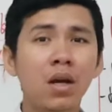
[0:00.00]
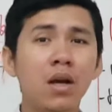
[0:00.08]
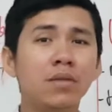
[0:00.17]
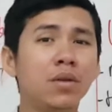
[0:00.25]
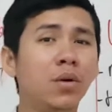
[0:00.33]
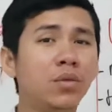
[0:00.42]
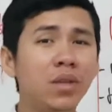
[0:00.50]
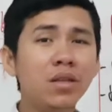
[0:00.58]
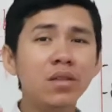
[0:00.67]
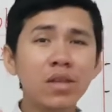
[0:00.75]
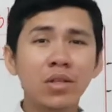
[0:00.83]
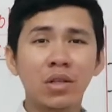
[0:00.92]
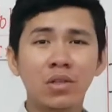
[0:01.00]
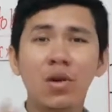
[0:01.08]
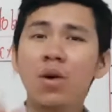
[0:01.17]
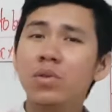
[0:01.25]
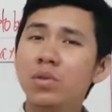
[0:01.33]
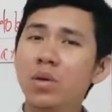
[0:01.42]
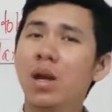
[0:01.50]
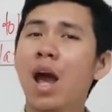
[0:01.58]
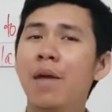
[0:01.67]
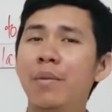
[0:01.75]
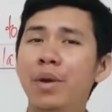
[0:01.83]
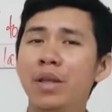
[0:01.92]
So these lessons also
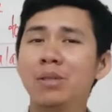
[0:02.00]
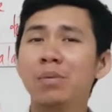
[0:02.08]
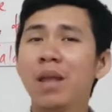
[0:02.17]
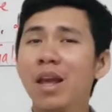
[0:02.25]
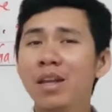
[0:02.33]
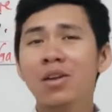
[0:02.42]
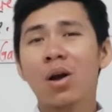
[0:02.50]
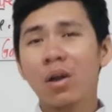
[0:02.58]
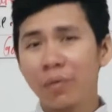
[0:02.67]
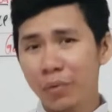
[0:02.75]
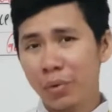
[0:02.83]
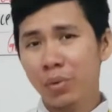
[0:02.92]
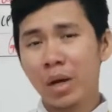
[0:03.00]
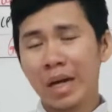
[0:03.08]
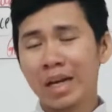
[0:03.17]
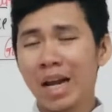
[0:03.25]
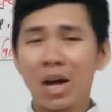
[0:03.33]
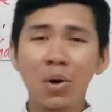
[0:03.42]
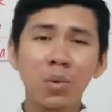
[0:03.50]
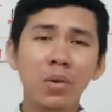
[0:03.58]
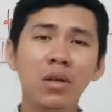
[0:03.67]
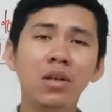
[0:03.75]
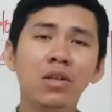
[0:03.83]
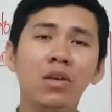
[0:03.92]
have to explain all of you, and
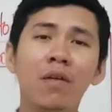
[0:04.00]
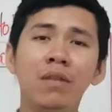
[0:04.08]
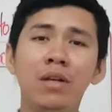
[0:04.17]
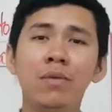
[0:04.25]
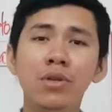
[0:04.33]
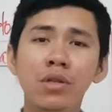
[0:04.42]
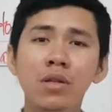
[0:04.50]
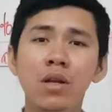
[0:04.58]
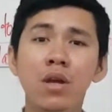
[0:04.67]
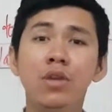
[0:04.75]
however you have any question,